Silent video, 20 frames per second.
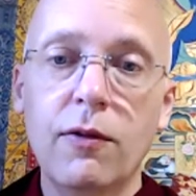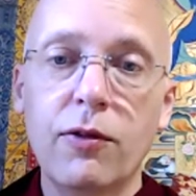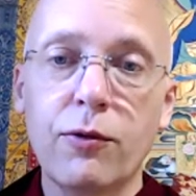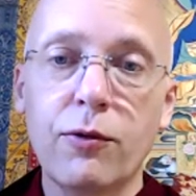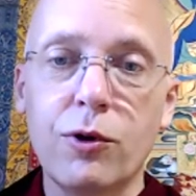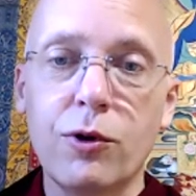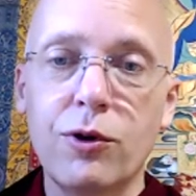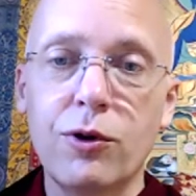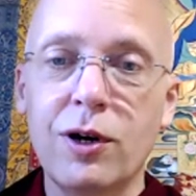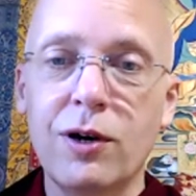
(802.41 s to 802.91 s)

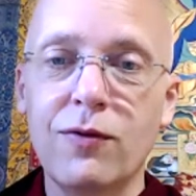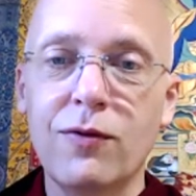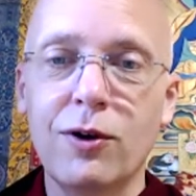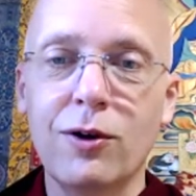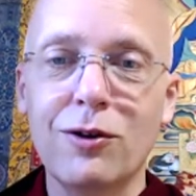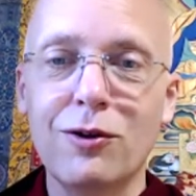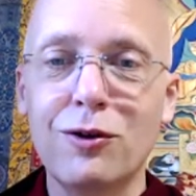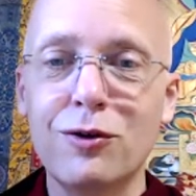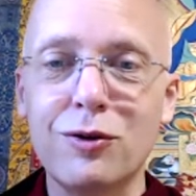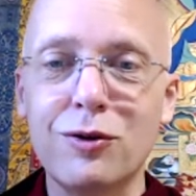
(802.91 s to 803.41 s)
where you have
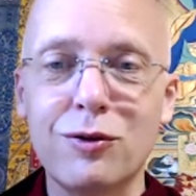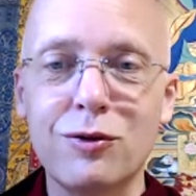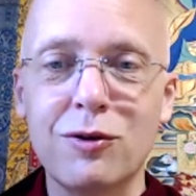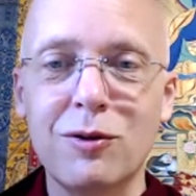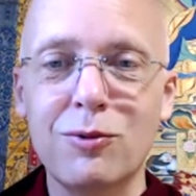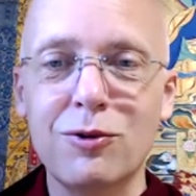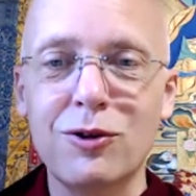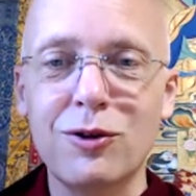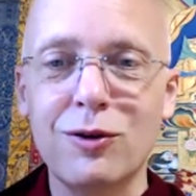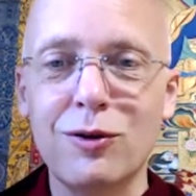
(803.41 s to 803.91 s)
all these
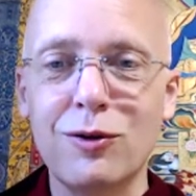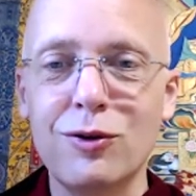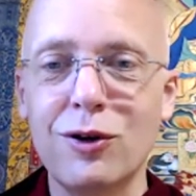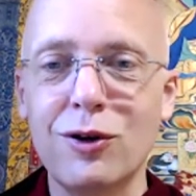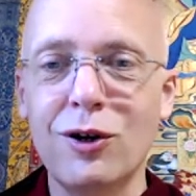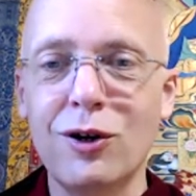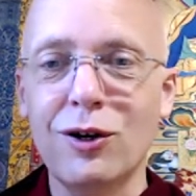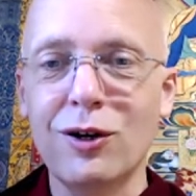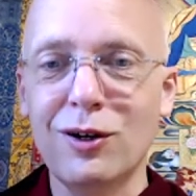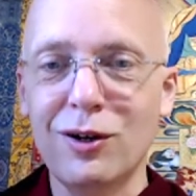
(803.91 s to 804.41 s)
descriptions
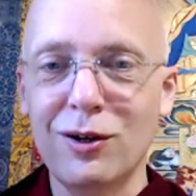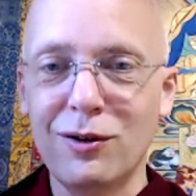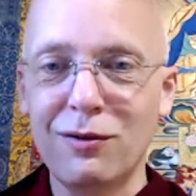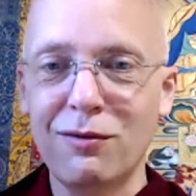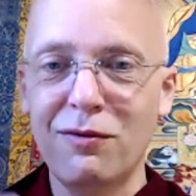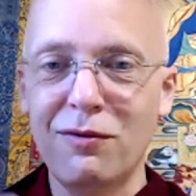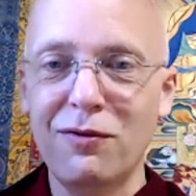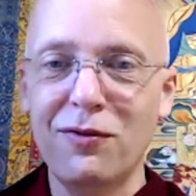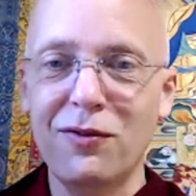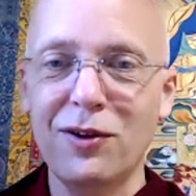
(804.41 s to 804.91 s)

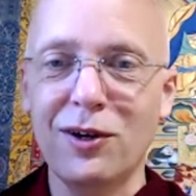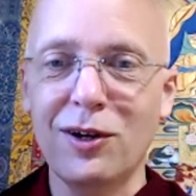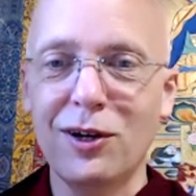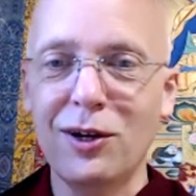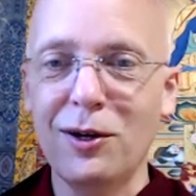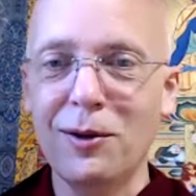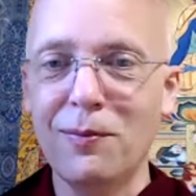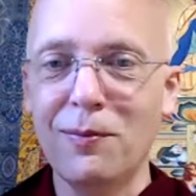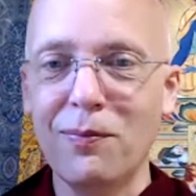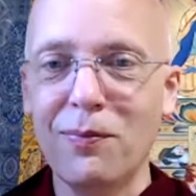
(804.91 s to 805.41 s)
of
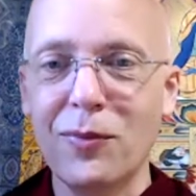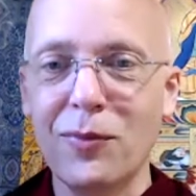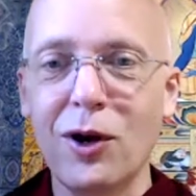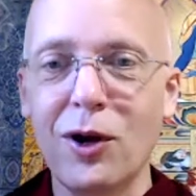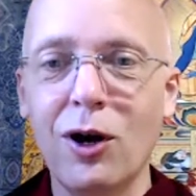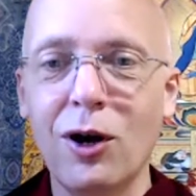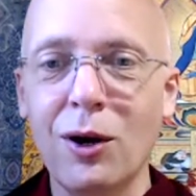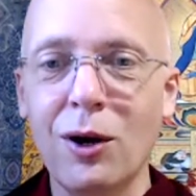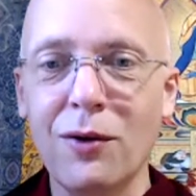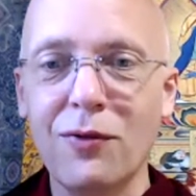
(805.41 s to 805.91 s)
um,
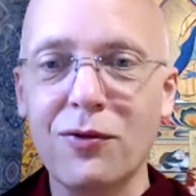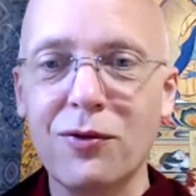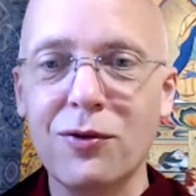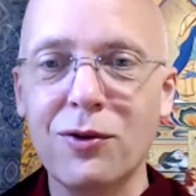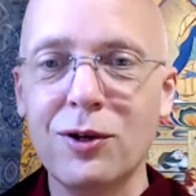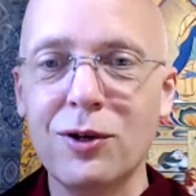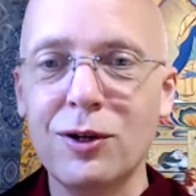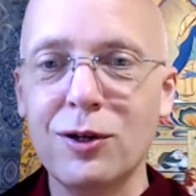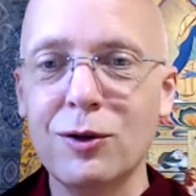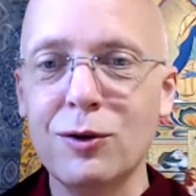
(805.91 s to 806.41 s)

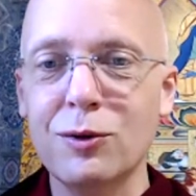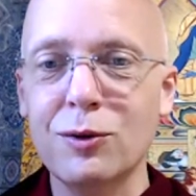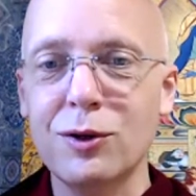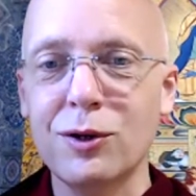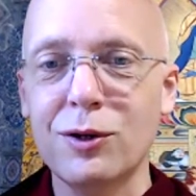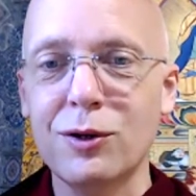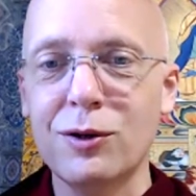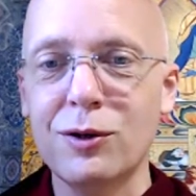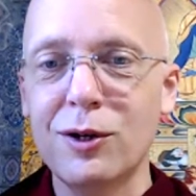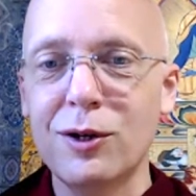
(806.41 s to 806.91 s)
offerings
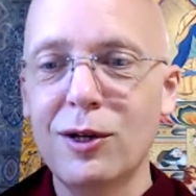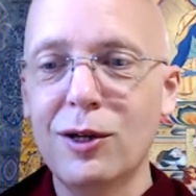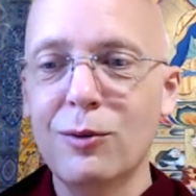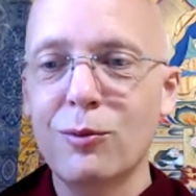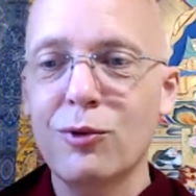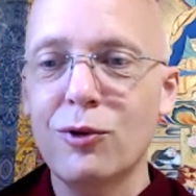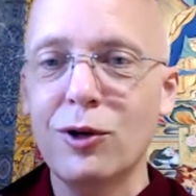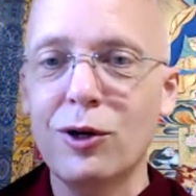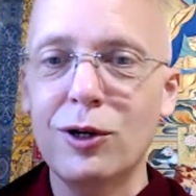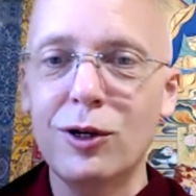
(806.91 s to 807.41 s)
and
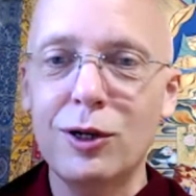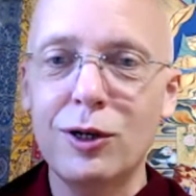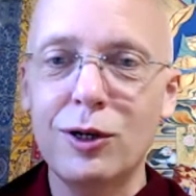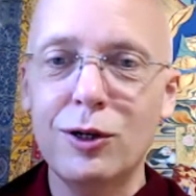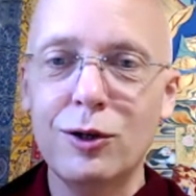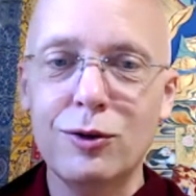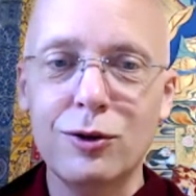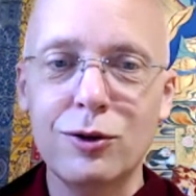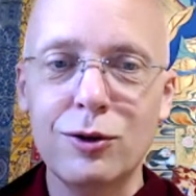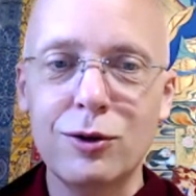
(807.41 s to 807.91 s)

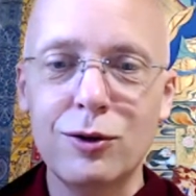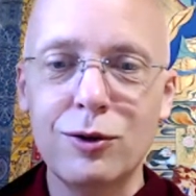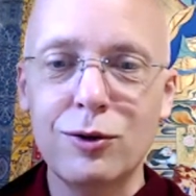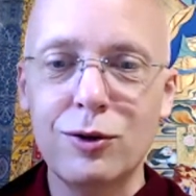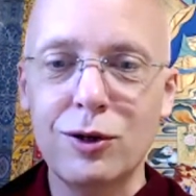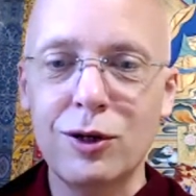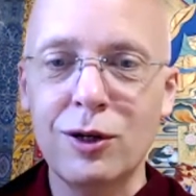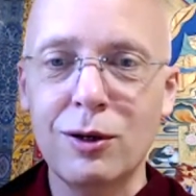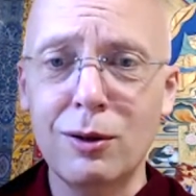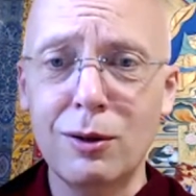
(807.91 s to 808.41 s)
praises
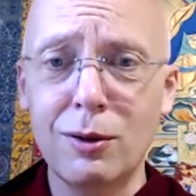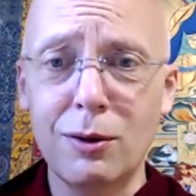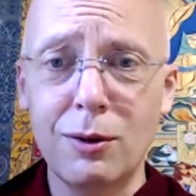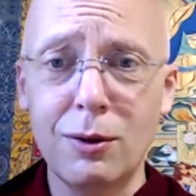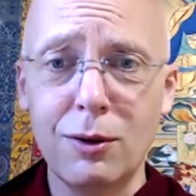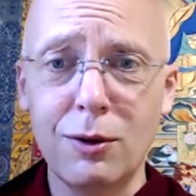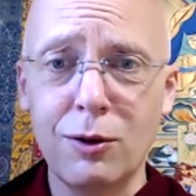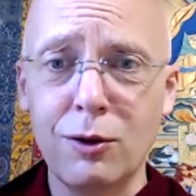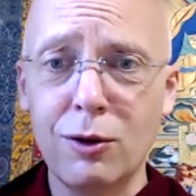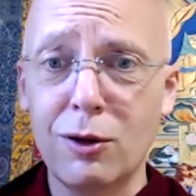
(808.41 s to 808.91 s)
and
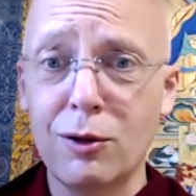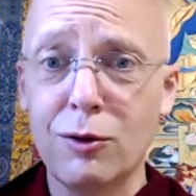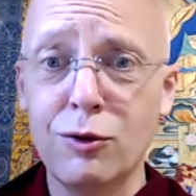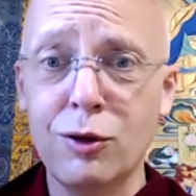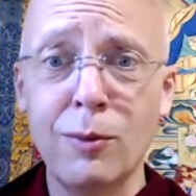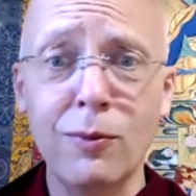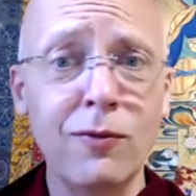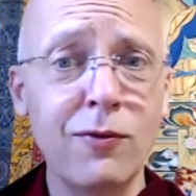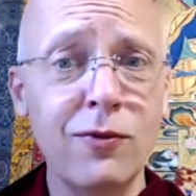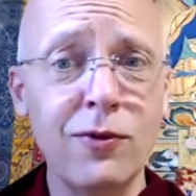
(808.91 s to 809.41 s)

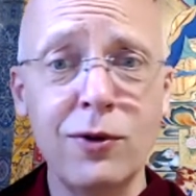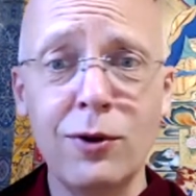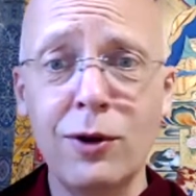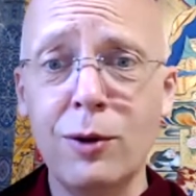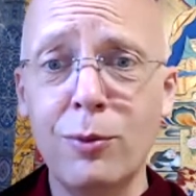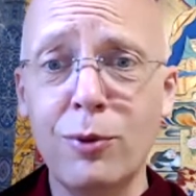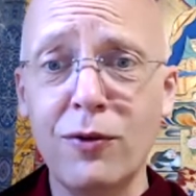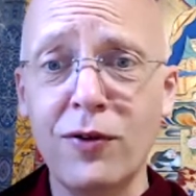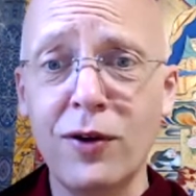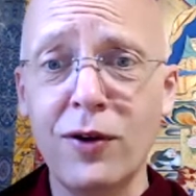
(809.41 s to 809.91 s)
some very
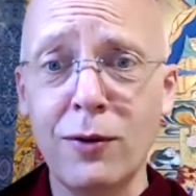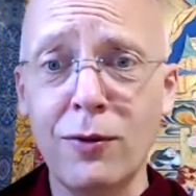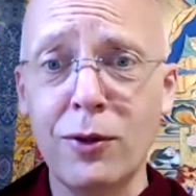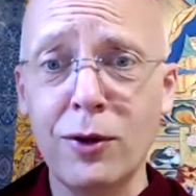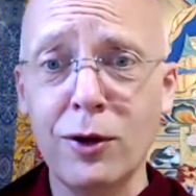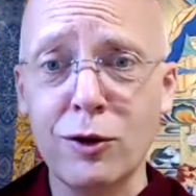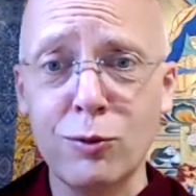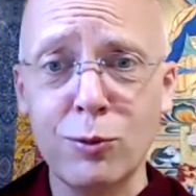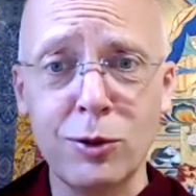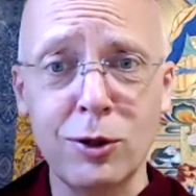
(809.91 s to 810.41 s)
profound
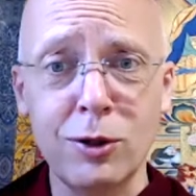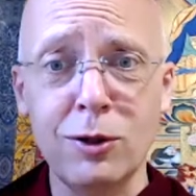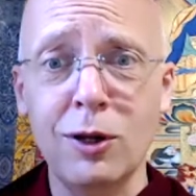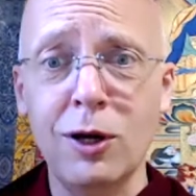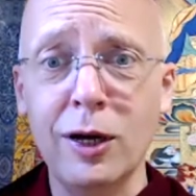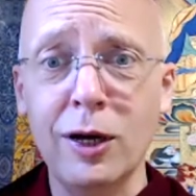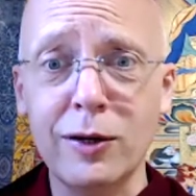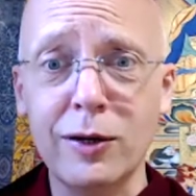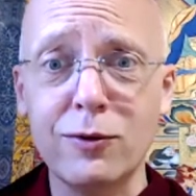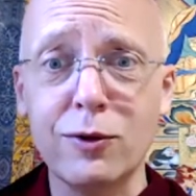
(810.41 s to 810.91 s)
things, but a
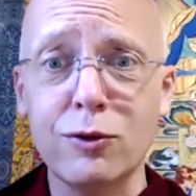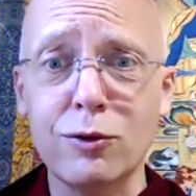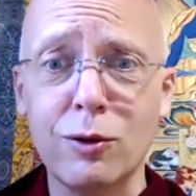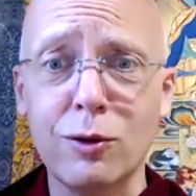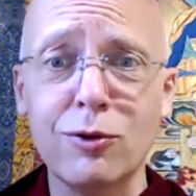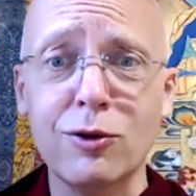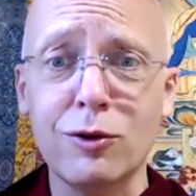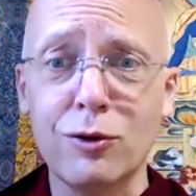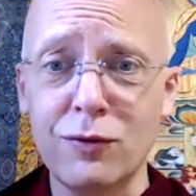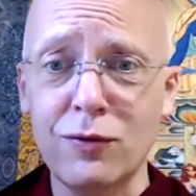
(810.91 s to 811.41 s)
lot of
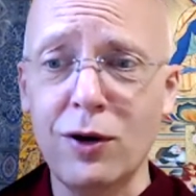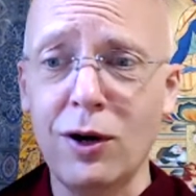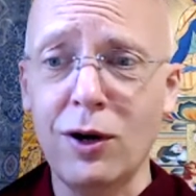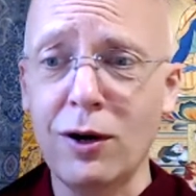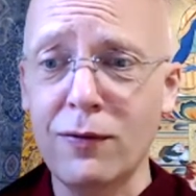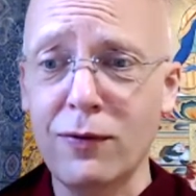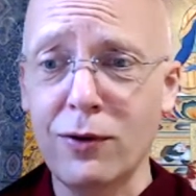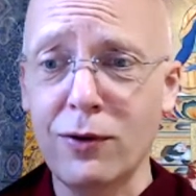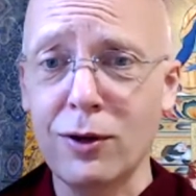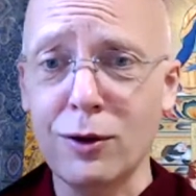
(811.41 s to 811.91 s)
descriptions of
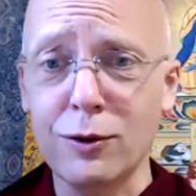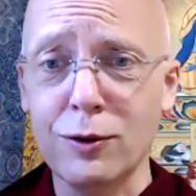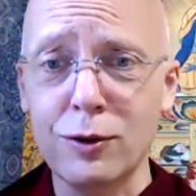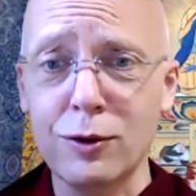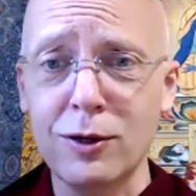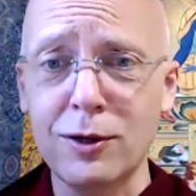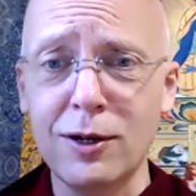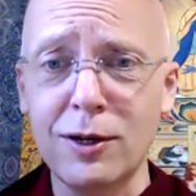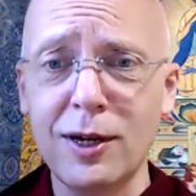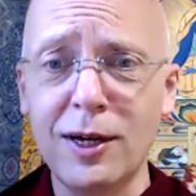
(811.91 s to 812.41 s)
offerings
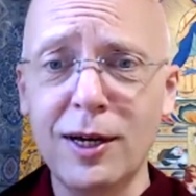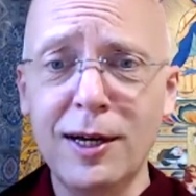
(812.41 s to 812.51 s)
and